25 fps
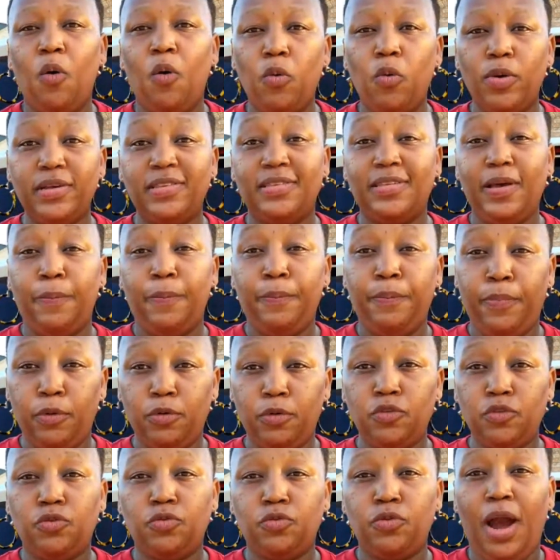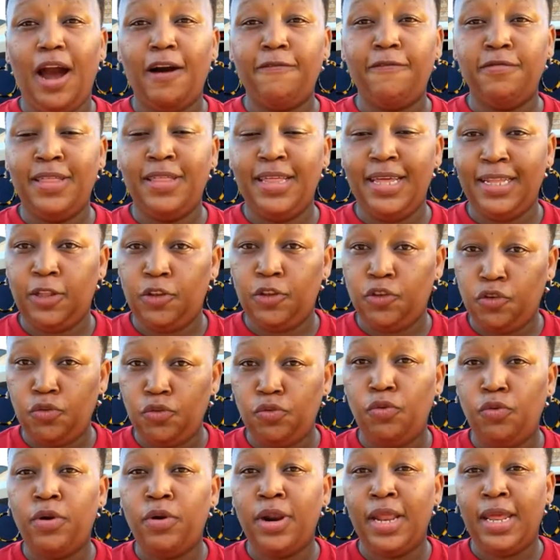who is supposed to have the
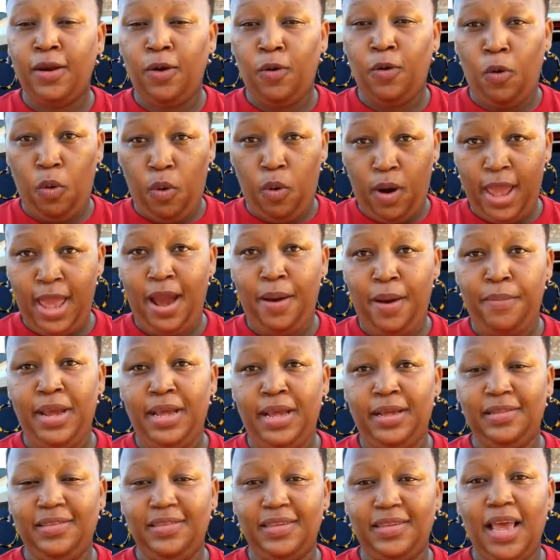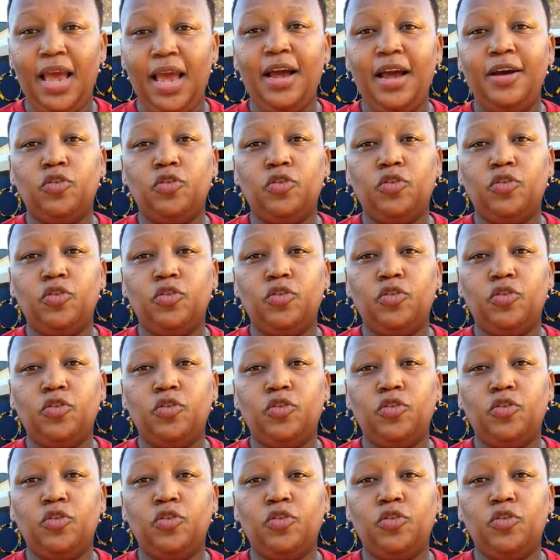two requirements.